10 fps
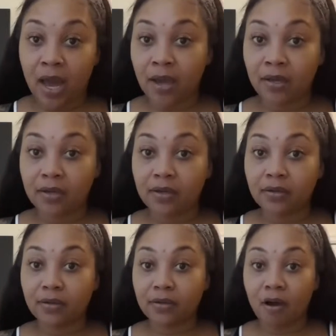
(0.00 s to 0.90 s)
Like,
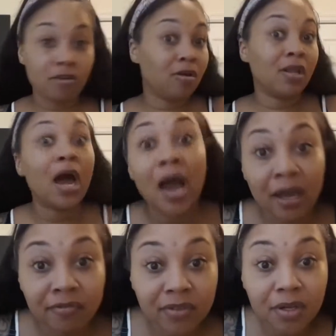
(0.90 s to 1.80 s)
are you
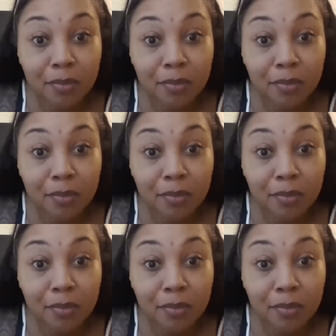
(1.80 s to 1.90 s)
alive?